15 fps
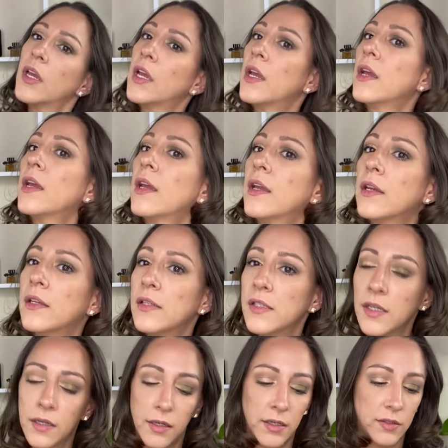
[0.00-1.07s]
And
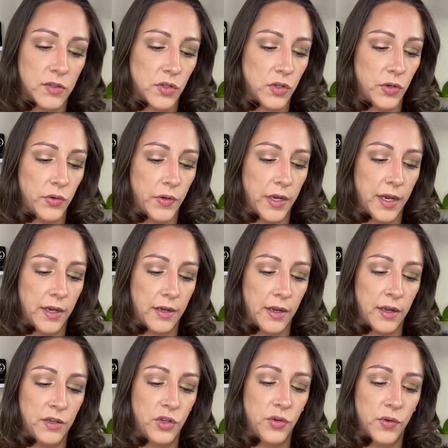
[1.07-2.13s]
let's go ahead.
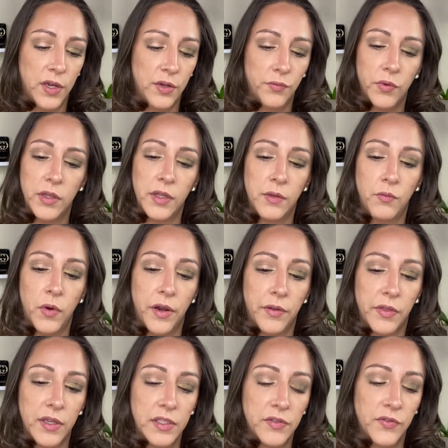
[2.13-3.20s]
And you can really wear
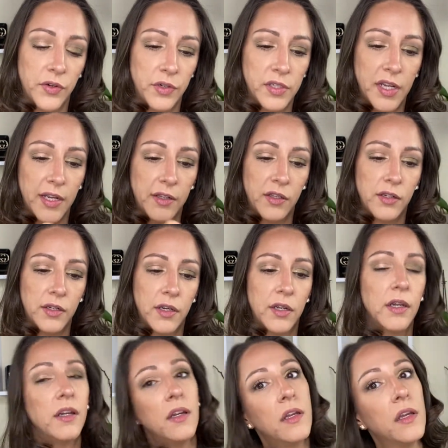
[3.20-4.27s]
this for a day look
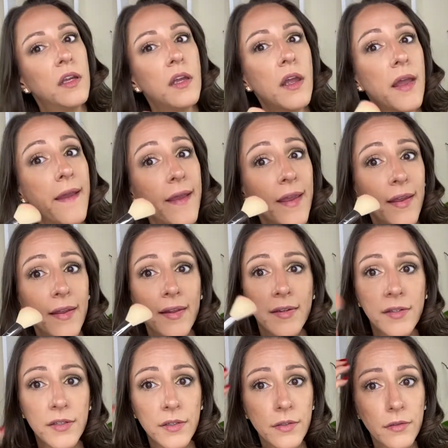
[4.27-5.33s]
and
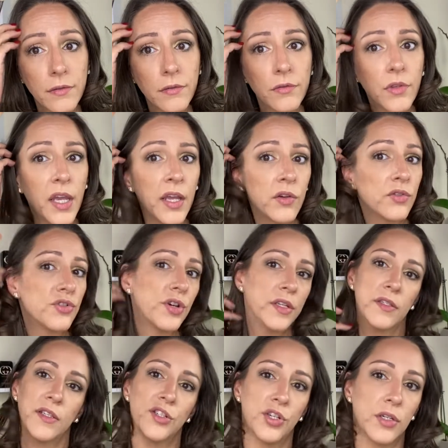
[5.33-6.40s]
it'll
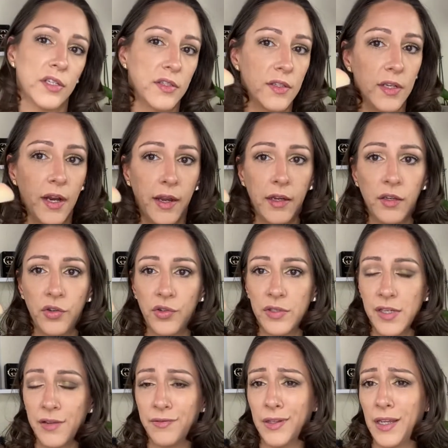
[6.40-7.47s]
transition into night. You can
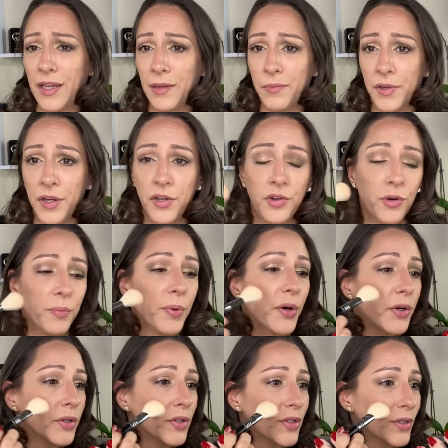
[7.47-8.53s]
definitely keep it in your
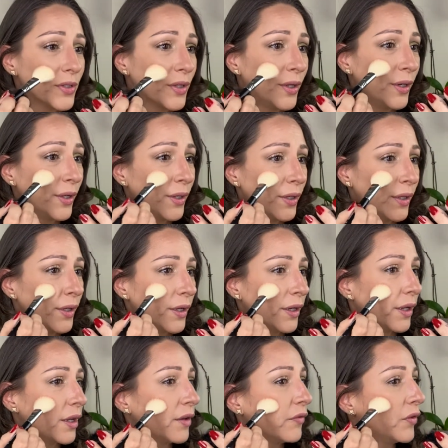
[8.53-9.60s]
purse
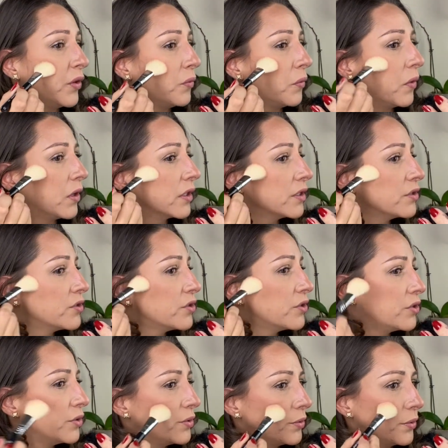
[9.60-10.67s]
if you wanted
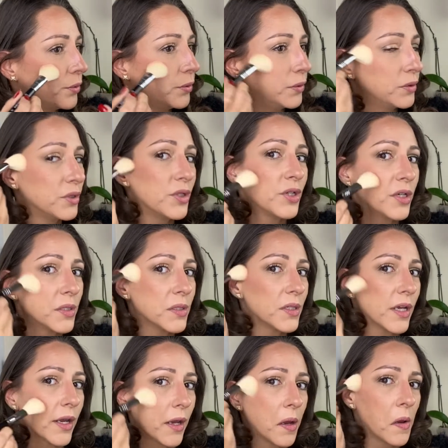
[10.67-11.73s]
to just
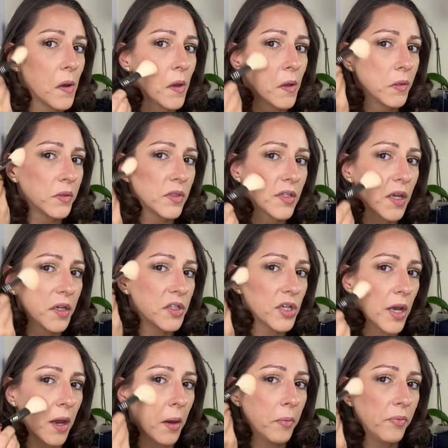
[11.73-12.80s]
touch
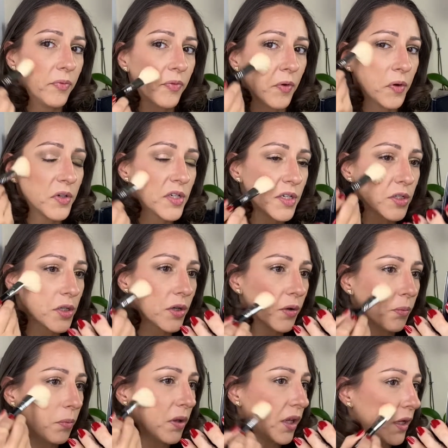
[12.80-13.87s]
up for additional
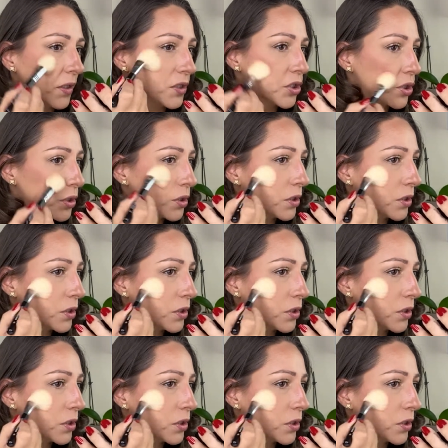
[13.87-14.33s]
blush